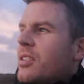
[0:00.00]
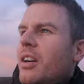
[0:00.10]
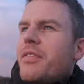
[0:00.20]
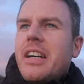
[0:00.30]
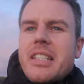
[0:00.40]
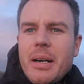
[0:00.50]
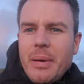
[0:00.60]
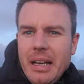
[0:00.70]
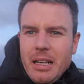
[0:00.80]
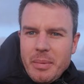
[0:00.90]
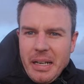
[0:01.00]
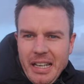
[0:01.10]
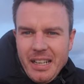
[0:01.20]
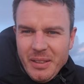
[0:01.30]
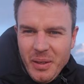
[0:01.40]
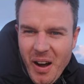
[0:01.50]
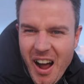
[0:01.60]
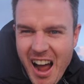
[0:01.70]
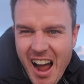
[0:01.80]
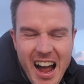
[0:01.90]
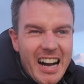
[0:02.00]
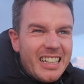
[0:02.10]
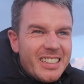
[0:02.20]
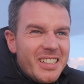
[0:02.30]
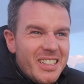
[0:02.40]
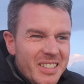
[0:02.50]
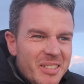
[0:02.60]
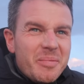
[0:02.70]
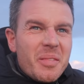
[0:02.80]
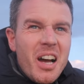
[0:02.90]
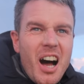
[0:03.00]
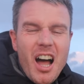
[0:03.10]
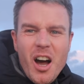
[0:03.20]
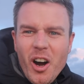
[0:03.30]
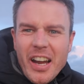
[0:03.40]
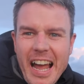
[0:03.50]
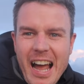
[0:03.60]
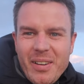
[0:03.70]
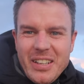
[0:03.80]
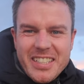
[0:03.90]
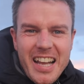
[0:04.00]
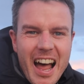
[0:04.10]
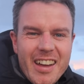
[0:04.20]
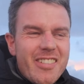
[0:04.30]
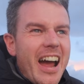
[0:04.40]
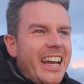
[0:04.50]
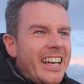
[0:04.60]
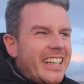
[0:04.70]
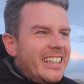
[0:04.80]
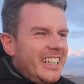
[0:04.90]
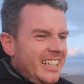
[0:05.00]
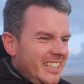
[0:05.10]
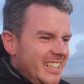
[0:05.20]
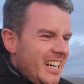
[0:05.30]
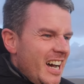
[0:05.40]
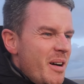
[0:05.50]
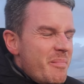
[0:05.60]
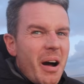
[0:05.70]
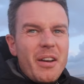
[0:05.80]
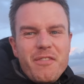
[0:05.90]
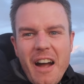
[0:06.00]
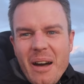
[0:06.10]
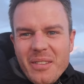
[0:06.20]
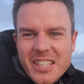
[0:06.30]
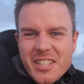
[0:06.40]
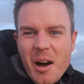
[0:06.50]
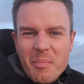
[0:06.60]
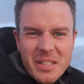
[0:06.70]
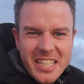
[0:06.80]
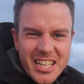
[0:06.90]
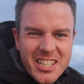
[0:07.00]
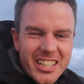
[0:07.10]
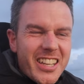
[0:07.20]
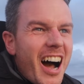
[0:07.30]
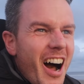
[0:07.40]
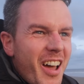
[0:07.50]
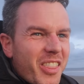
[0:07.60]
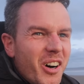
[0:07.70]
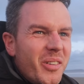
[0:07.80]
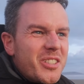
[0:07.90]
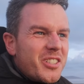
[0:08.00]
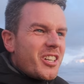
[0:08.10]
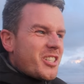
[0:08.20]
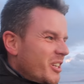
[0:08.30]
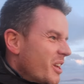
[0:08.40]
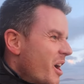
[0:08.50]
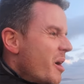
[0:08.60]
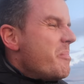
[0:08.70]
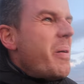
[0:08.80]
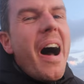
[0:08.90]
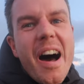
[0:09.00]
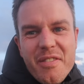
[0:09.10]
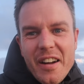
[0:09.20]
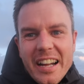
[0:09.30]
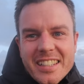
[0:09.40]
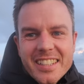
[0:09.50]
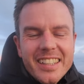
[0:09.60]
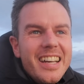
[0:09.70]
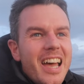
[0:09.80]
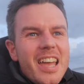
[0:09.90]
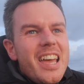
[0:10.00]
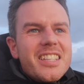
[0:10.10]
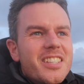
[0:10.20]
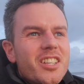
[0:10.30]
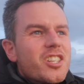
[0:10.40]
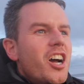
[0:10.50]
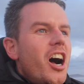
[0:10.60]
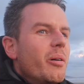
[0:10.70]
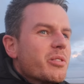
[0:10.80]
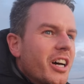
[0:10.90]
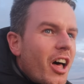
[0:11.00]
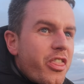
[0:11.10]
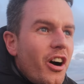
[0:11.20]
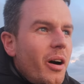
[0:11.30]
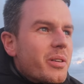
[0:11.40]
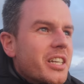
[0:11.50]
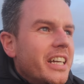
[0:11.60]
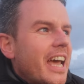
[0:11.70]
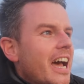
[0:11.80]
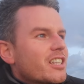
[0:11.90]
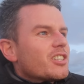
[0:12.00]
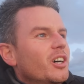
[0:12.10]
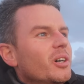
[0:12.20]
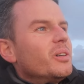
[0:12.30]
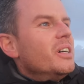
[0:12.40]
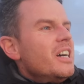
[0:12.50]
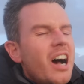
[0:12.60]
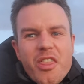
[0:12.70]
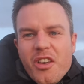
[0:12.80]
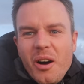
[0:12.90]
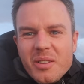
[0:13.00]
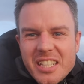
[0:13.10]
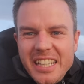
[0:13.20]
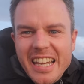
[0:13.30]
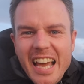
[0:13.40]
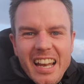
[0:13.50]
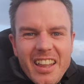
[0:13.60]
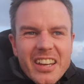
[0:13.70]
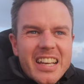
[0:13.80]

Try to face that way a little bit. Oh, I hung it out, it started raining, but I'd found this composition that I thought was just perfect. It isn't the shot I was I thought I was gonna get at all. I thought I was gonna get like the